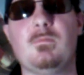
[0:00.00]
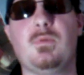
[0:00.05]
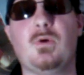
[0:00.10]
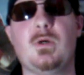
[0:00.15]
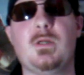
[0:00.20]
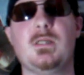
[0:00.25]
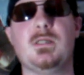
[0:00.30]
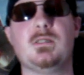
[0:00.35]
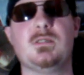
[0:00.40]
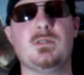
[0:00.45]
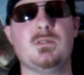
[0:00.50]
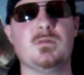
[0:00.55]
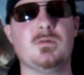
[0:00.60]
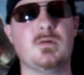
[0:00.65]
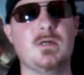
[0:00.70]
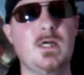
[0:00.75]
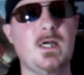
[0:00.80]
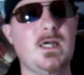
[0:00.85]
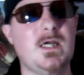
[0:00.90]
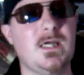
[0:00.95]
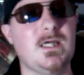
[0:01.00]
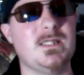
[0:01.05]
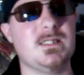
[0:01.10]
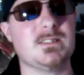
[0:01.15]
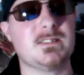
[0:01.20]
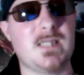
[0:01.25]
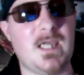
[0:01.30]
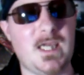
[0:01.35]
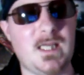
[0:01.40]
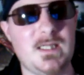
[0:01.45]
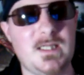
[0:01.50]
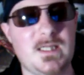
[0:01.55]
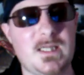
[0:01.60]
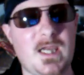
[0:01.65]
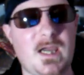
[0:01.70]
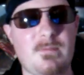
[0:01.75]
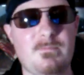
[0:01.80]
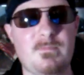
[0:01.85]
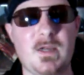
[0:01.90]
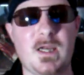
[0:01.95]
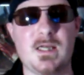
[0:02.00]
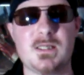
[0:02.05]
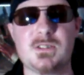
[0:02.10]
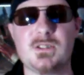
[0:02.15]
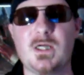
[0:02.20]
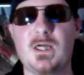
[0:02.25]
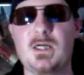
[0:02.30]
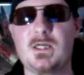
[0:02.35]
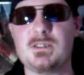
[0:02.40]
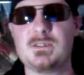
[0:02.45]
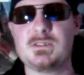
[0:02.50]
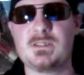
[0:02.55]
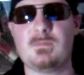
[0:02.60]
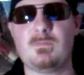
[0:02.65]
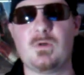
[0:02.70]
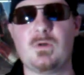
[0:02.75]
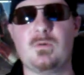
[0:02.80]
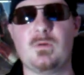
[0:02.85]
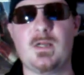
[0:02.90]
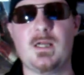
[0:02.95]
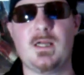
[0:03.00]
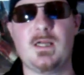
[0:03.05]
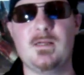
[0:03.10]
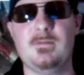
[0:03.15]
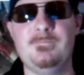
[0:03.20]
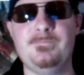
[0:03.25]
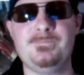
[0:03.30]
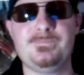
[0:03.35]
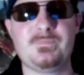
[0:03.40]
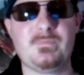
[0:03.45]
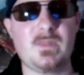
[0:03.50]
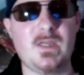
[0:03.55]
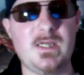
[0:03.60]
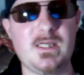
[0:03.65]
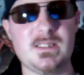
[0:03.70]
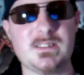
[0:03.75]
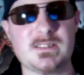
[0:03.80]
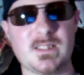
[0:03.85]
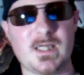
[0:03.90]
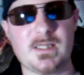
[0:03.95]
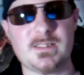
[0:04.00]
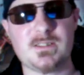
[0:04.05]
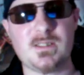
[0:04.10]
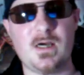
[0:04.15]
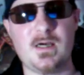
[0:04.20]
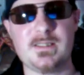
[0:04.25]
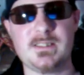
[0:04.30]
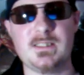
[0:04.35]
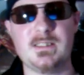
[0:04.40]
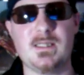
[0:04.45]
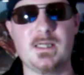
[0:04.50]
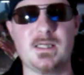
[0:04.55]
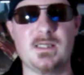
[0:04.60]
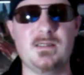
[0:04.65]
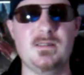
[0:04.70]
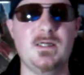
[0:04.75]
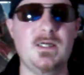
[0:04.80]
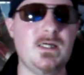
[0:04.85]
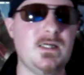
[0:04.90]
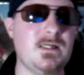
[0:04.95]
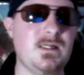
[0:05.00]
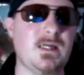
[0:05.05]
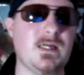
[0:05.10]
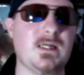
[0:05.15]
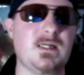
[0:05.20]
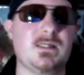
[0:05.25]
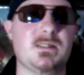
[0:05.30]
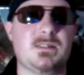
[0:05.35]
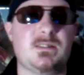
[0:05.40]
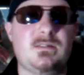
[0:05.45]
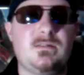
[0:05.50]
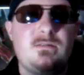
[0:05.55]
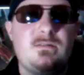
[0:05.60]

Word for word: put into in this handicap match. Summer Rae is taunting Nikki. Nikki's